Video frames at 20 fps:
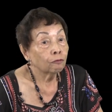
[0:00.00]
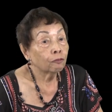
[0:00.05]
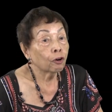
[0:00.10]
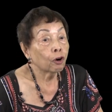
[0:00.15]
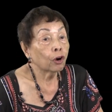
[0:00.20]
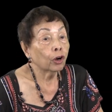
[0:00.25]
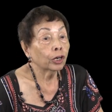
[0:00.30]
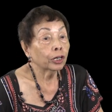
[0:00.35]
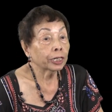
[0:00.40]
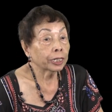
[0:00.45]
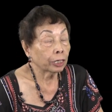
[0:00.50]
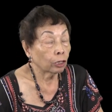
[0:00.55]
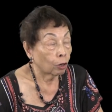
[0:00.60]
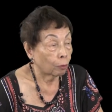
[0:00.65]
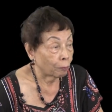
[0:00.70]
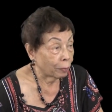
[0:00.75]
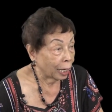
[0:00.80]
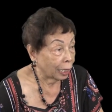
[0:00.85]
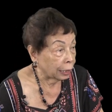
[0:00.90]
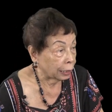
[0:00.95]
for
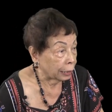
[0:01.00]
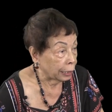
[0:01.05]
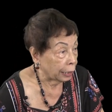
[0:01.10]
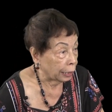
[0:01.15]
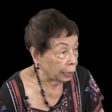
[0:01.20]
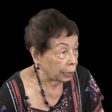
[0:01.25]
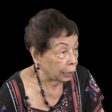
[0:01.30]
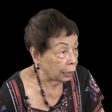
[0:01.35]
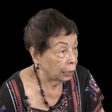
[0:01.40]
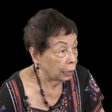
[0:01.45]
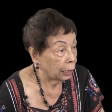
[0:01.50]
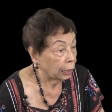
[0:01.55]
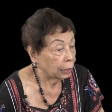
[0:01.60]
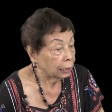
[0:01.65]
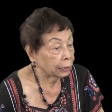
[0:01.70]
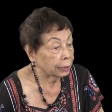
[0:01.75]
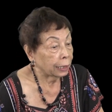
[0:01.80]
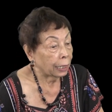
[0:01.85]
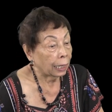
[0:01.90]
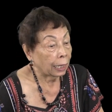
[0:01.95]
recommending
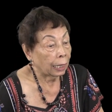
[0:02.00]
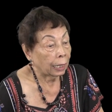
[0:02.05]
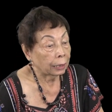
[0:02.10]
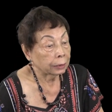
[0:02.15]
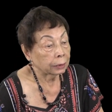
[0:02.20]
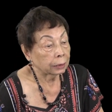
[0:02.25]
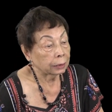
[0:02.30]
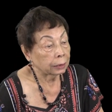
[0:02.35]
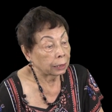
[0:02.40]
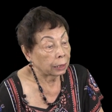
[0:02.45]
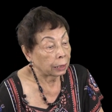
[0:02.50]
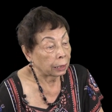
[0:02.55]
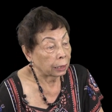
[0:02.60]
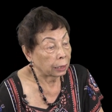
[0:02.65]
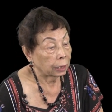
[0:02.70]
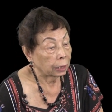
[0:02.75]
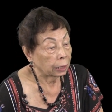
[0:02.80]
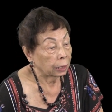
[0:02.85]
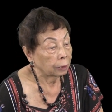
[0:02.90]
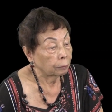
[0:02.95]
that
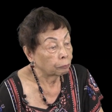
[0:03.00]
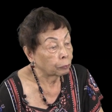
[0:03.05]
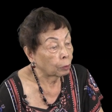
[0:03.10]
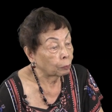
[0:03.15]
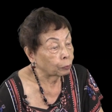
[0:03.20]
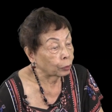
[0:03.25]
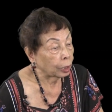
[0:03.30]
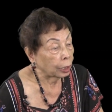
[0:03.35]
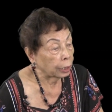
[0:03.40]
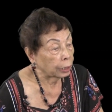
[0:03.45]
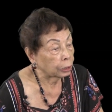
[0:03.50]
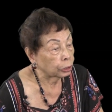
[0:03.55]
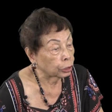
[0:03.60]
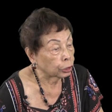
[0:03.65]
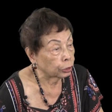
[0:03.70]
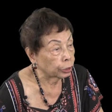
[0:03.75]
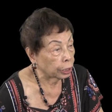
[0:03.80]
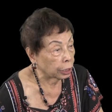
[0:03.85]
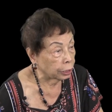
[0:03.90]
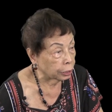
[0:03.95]
the
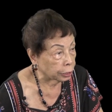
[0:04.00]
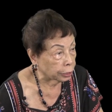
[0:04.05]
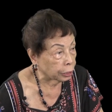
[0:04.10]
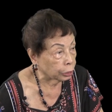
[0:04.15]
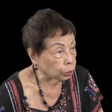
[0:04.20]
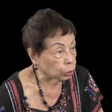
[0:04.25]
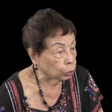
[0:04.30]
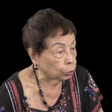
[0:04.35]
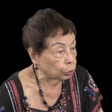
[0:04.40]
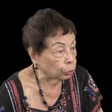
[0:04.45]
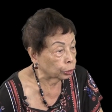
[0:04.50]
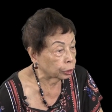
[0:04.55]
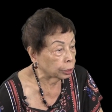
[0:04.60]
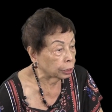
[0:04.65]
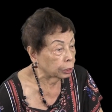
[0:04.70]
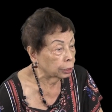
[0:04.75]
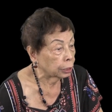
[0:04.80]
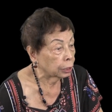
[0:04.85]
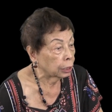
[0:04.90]
Population Institute